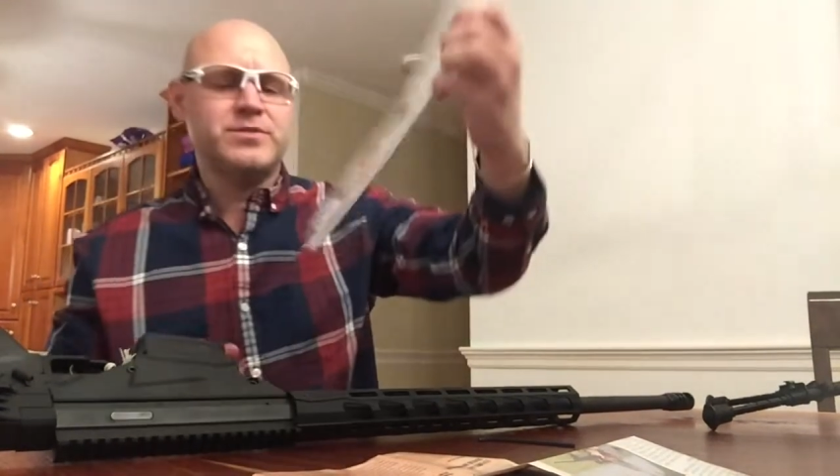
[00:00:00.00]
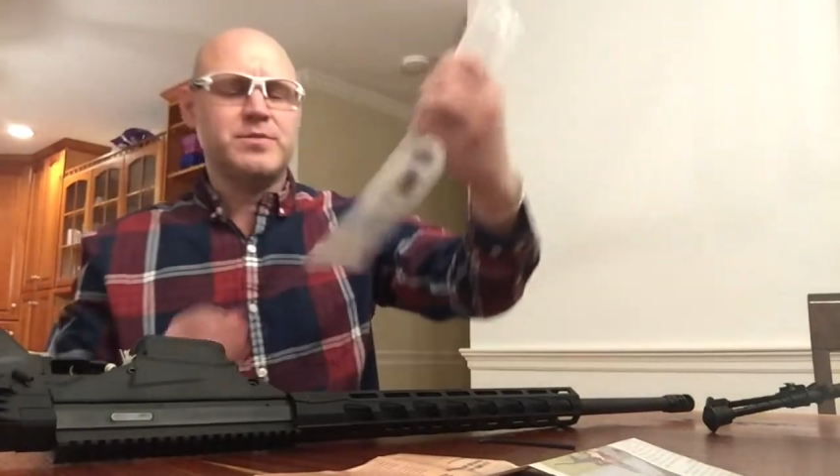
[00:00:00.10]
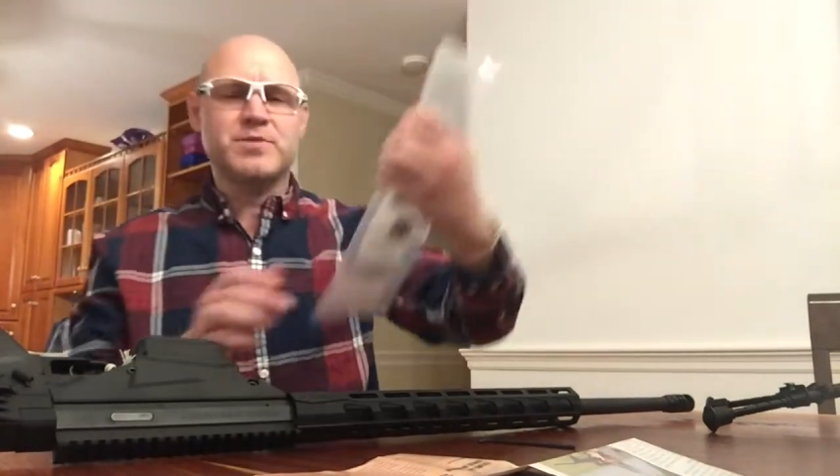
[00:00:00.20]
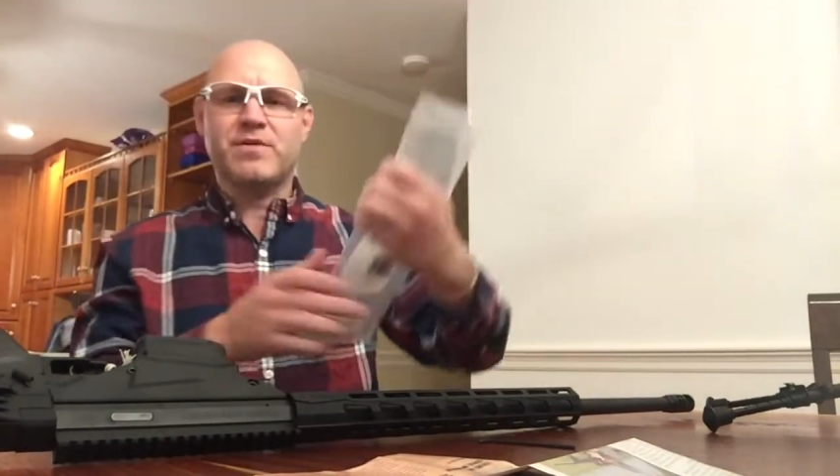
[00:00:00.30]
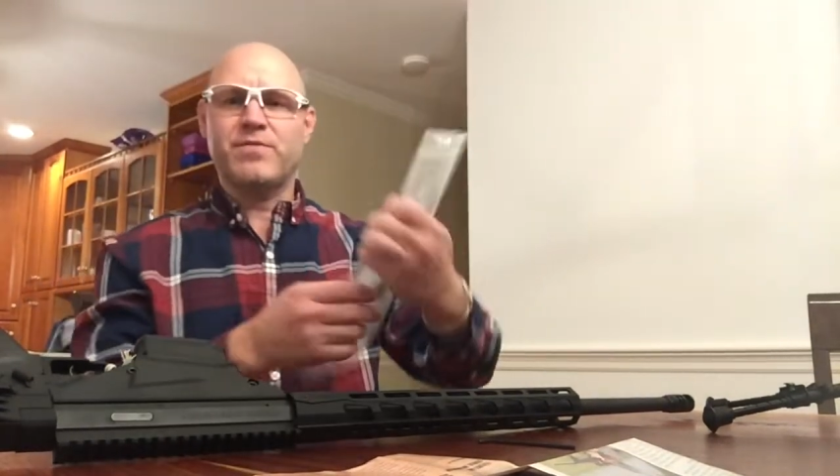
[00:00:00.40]

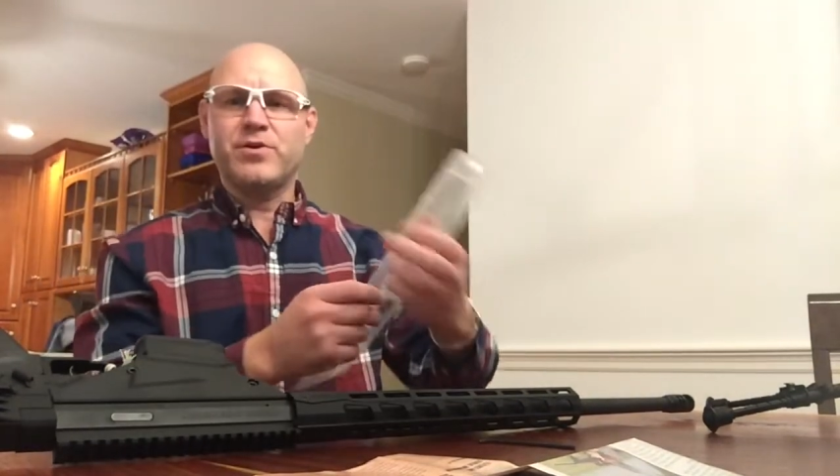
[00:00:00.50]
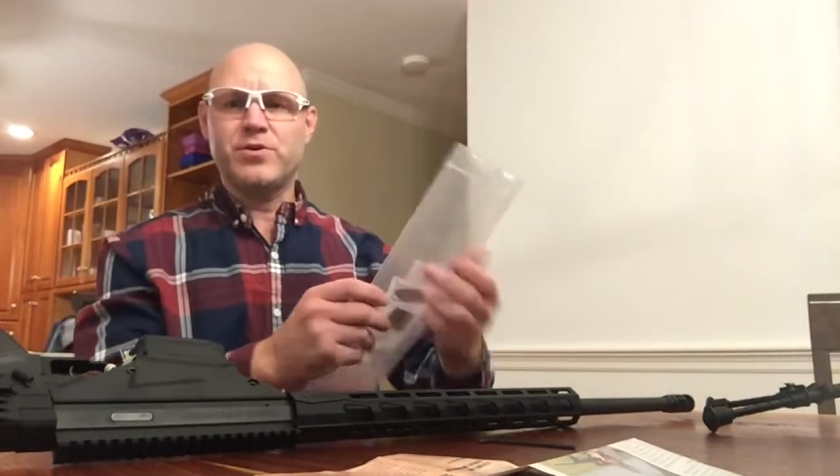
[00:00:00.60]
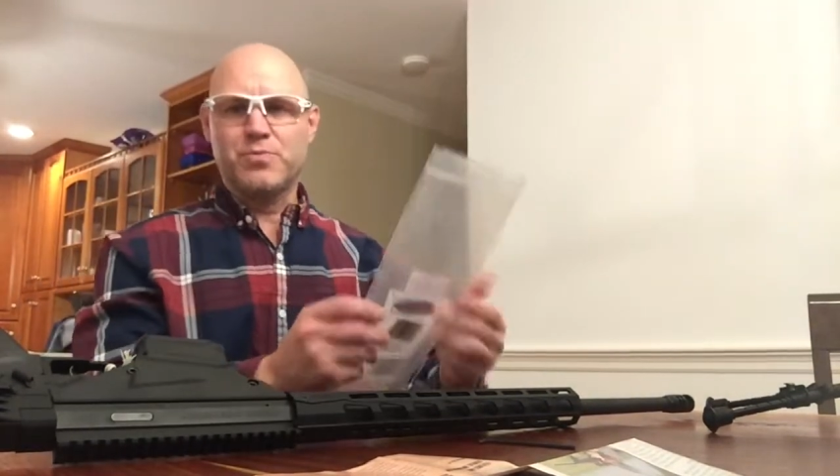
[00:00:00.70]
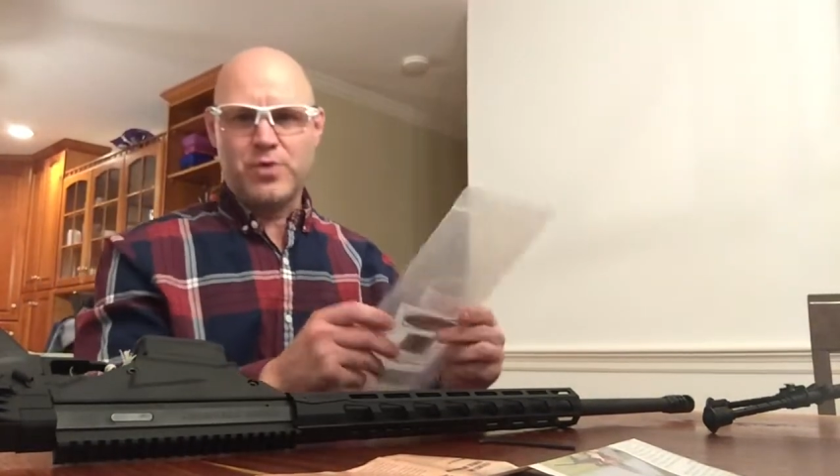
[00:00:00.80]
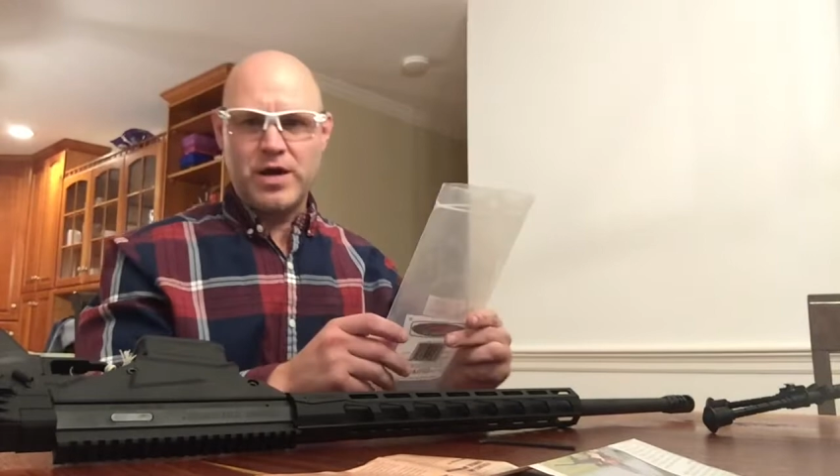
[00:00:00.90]
Seems like a very
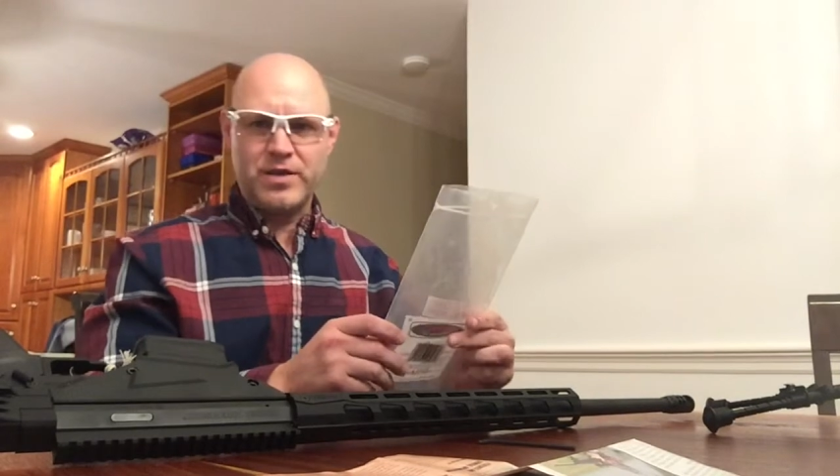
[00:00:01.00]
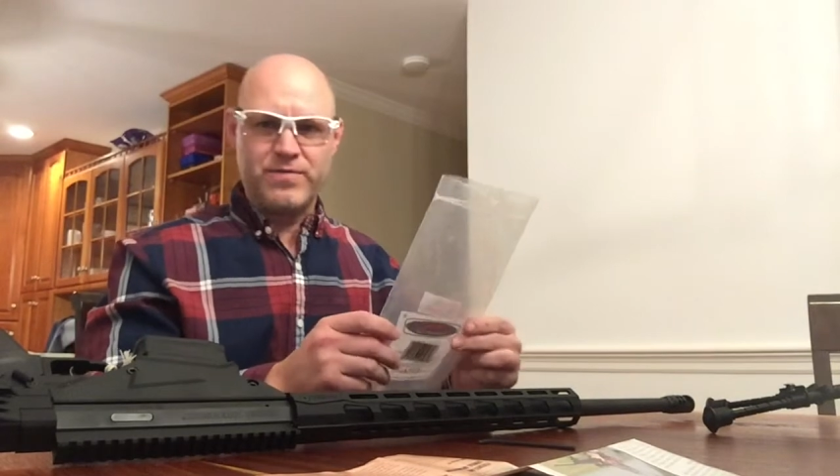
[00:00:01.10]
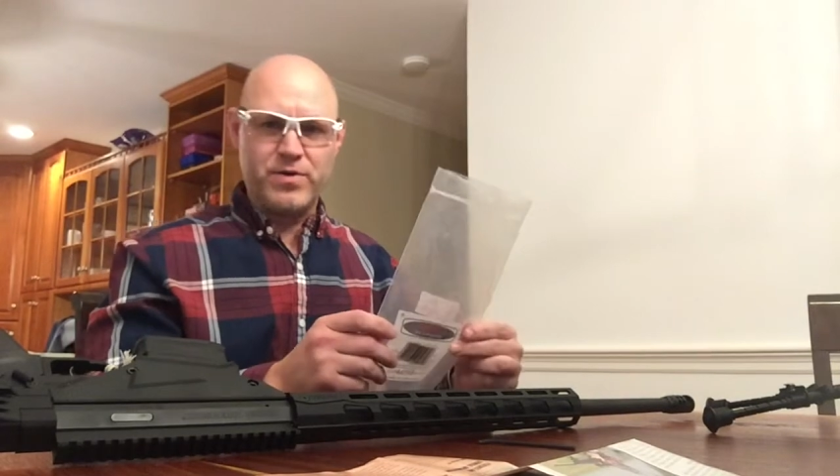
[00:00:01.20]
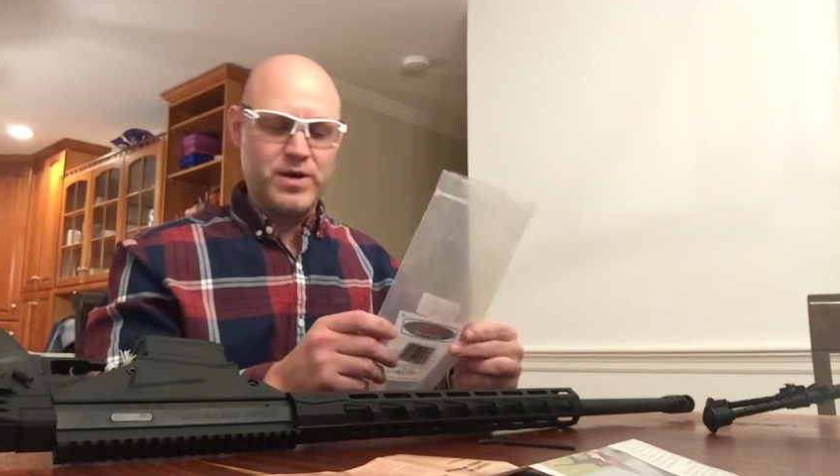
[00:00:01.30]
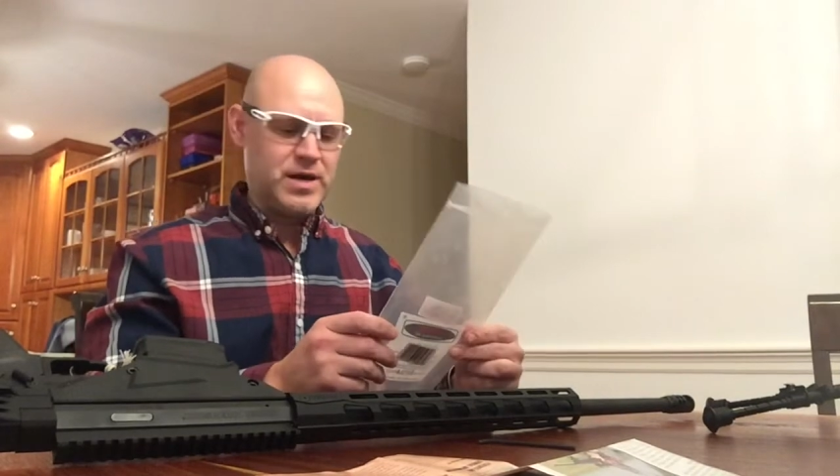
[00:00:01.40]
good product,
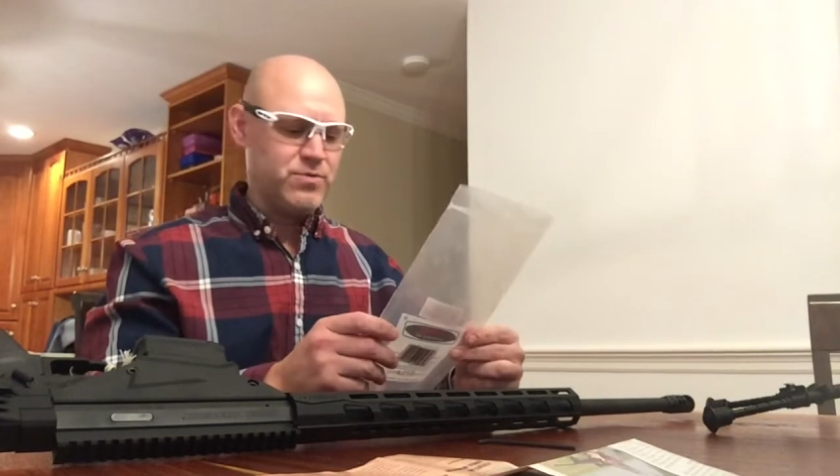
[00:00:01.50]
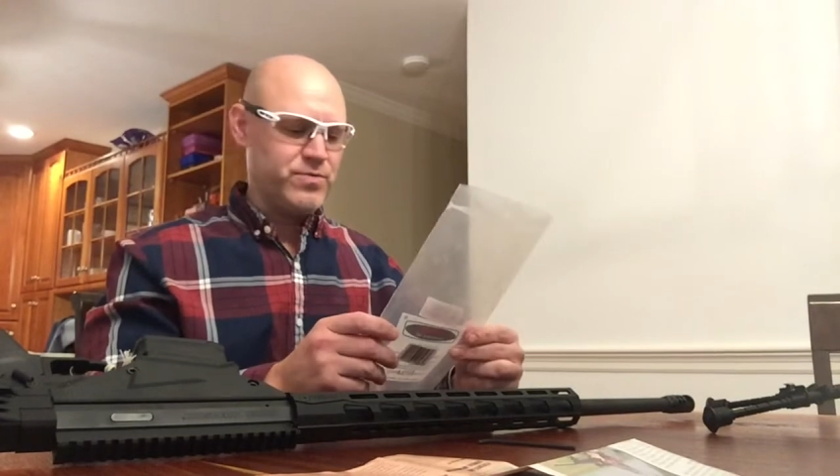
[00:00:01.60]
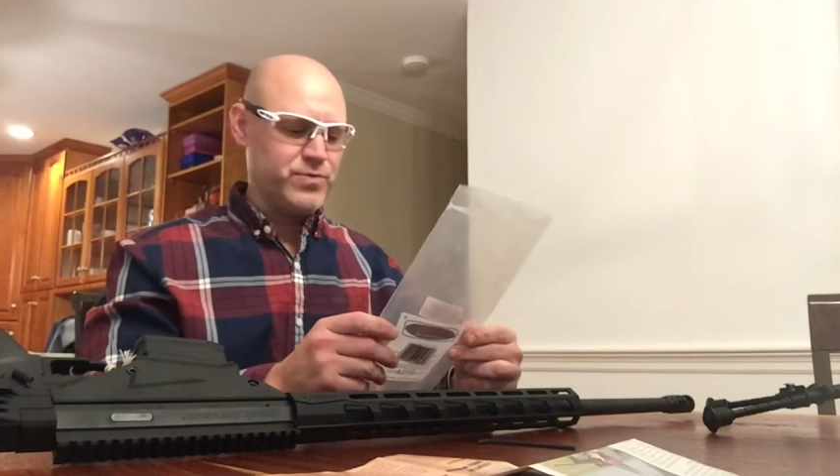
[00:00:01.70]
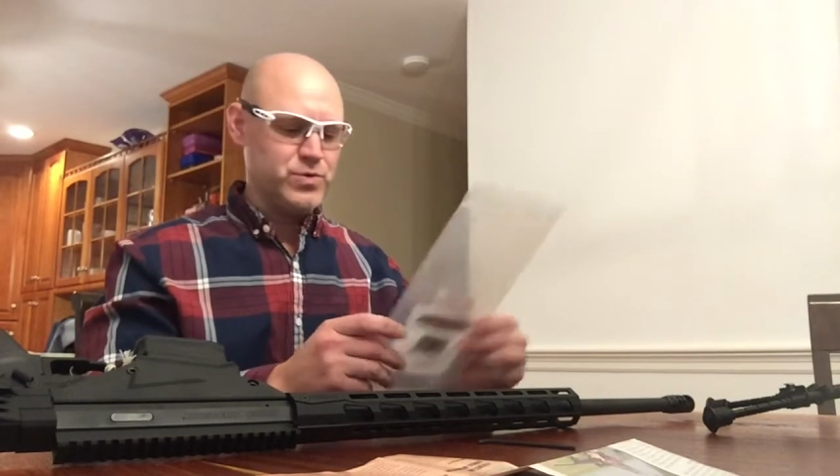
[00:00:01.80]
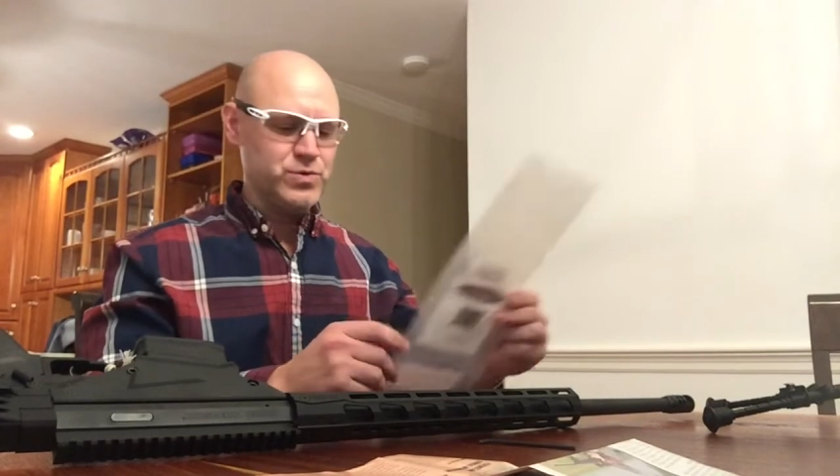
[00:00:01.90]
very high
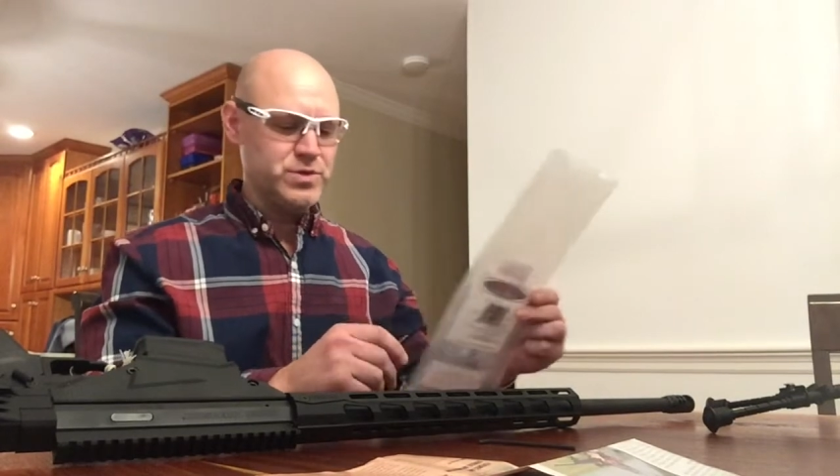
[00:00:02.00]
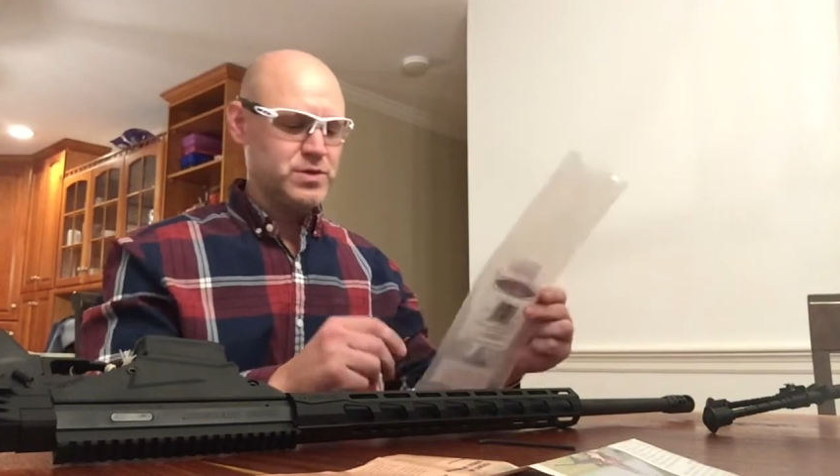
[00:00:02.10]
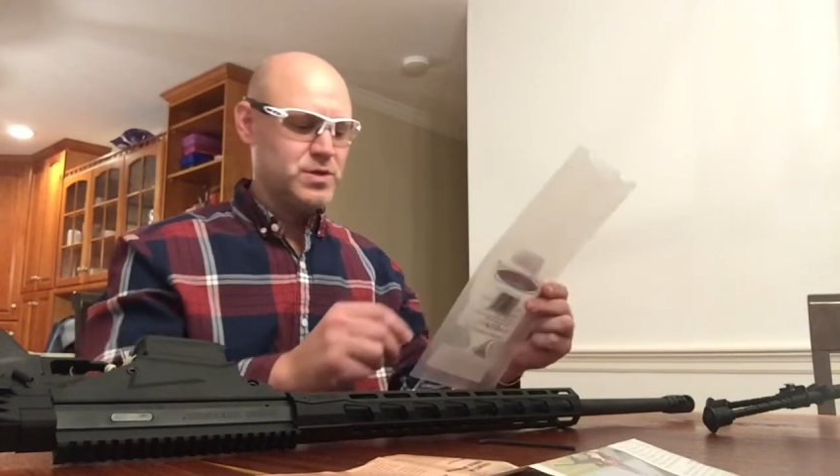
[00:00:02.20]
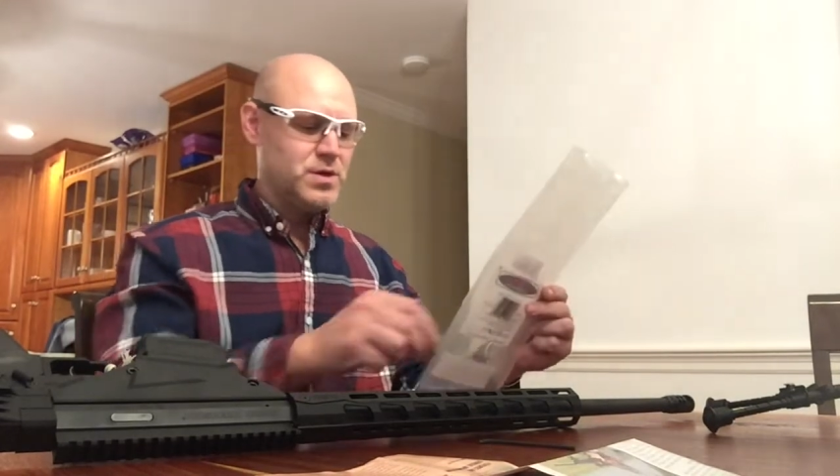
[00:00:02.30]
reviews.